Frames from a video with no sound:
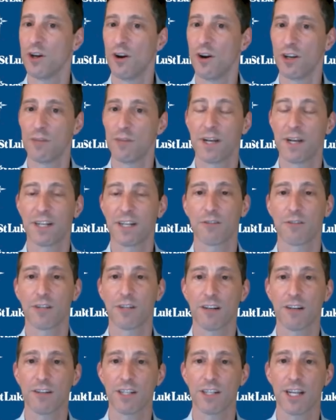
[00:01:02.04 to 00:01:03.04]
on in my
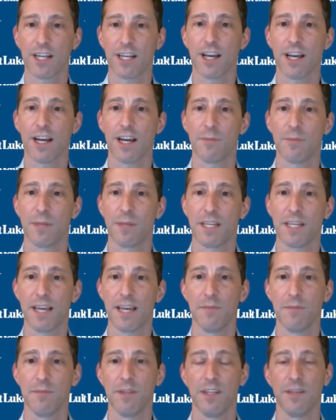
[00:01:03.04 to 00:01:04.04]
career. And I
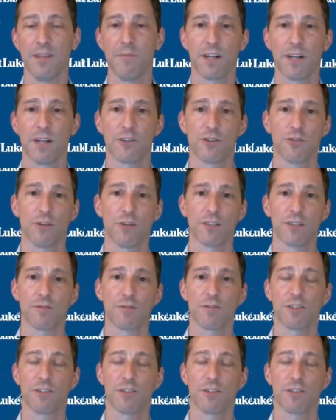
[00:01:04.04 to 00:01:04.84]
became the medical director